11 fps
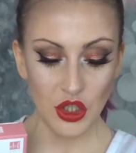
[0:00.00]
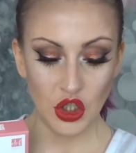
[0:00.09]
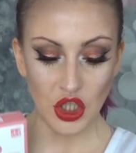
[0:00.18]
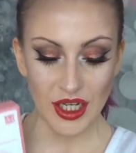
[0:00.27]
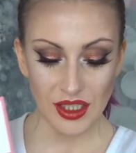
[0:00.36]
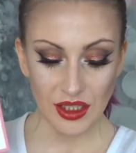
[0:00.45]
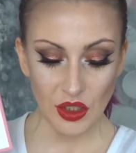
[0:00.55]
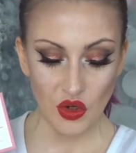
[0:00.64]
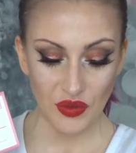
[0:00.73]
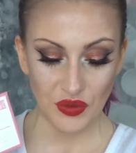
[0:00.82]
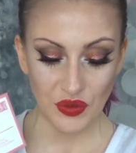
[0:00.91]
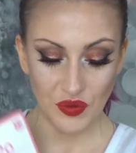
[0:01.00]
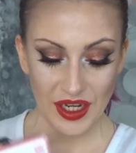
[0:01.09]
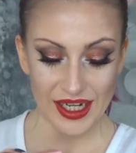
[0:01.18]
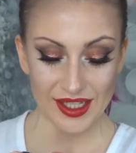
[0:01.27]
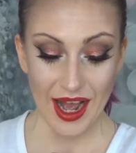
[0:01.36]
gentle enough for
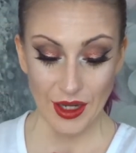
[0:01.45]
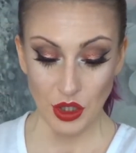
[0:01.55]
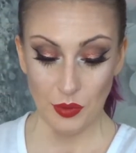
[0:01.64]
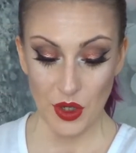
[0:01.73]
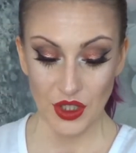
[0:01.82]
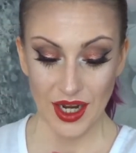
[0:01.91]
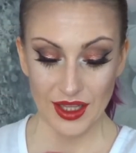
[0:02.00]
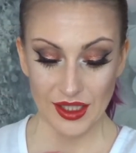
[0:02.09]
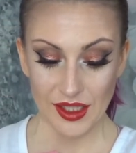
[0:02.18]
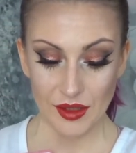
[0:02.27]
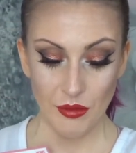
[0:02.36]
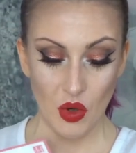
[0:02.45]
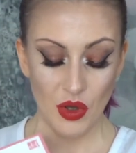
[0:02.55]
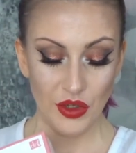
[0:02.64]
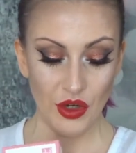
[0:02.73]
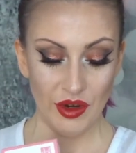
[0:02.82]
face and body, this is
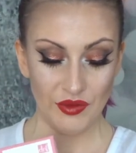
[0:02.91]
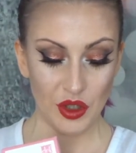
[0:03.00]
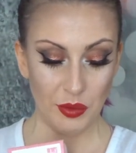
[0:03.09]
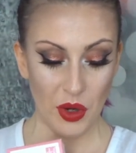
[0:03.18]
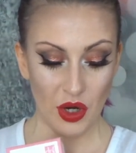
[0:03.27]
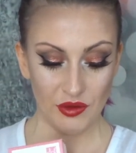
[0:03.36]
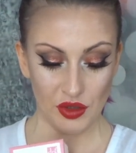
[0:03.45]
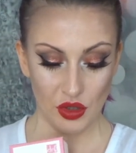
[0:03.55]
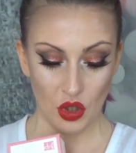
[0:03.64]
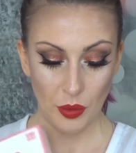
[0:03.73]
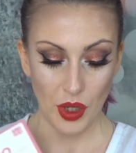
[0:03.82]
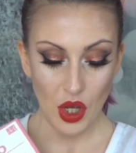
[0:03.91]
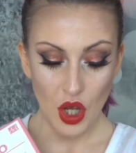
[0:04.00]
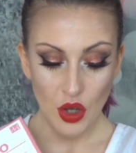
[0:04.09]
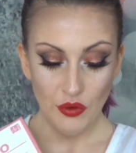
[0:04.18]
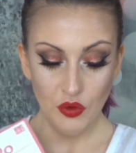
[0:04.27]
more than your average bar of soap.
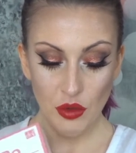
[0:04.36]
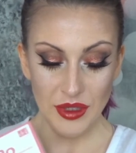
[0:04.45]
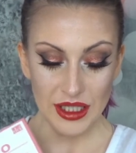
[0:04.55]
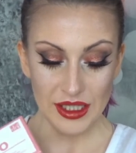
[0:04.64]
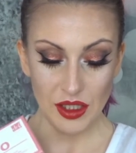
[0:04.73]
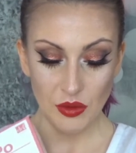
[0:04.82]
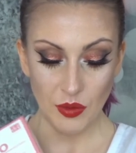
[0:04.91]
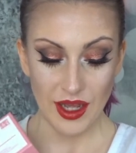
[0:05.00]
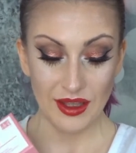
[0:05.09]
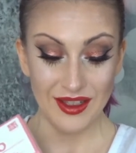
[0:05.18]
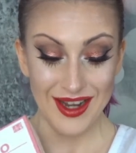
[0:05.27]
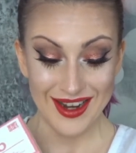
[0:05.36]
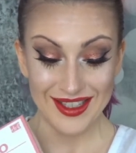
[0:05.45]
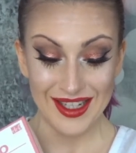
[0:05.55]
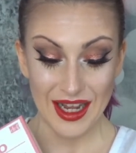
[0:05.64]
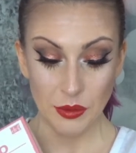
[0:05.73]
Formulated with
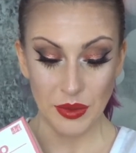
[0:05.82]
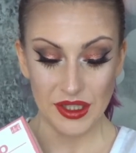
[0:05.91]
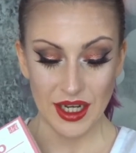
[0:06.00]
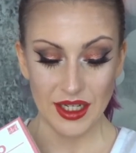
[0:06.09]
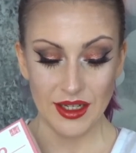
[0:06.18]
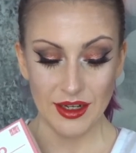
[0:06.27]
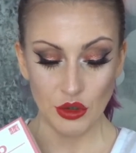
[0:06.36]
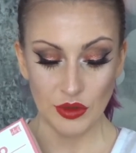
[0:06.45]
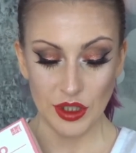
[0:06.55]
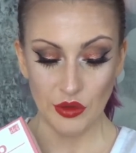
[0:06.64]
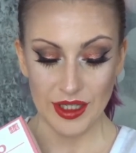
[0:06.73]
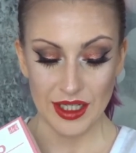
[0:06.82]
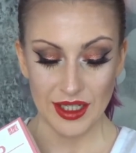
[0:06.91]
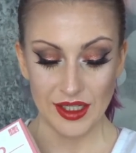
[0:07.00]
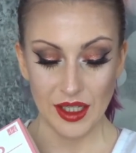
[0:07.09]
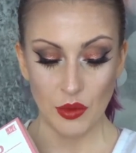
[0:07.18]
98% natural
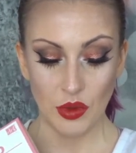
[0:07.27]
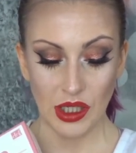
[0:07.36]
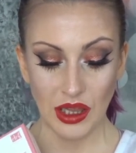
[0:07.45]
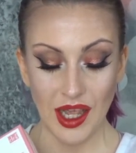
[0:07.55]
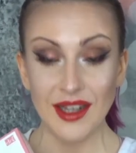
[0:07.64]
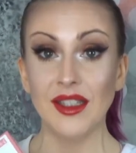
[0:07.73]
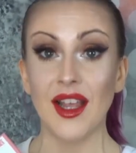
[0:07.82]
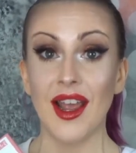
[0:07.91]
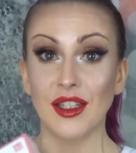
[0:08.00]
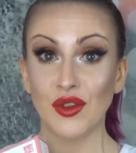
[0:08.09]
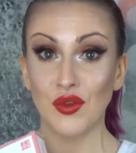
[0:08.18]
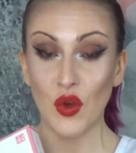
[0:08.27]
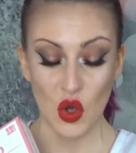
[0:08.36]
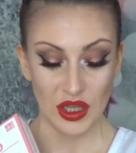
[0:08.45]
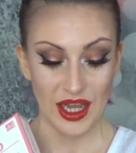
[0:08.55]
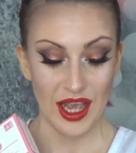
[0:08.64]
ingredients, it will cleanse,
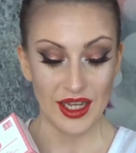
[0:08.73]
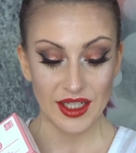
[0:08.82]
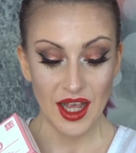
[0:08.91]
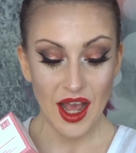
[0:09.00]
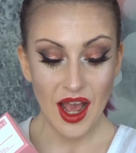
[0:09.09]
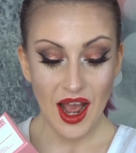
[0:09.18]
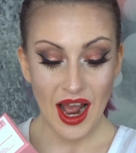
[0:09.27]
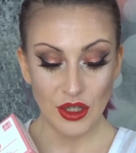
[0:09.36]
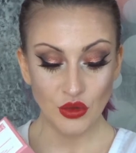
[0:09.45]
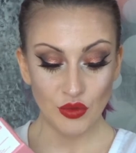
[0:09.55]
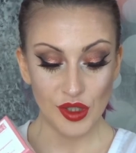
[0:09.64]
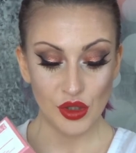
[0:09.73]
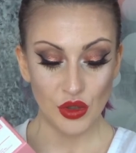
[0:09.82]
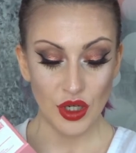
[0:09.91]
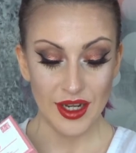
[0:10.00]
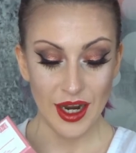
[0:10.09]
exfoliate, and
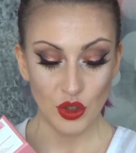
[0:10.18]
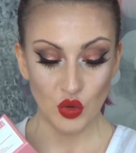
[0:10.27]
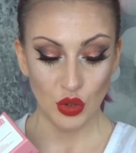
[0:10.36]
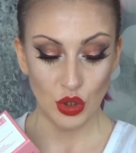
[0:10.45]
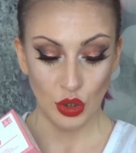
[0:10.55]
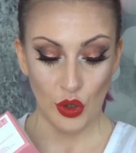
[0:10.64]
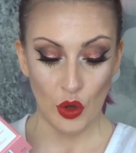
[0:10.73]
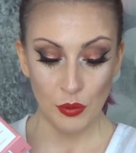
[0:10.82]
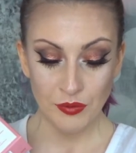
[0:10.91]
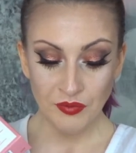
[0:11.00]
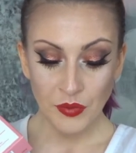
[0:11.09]
restore a natural glow.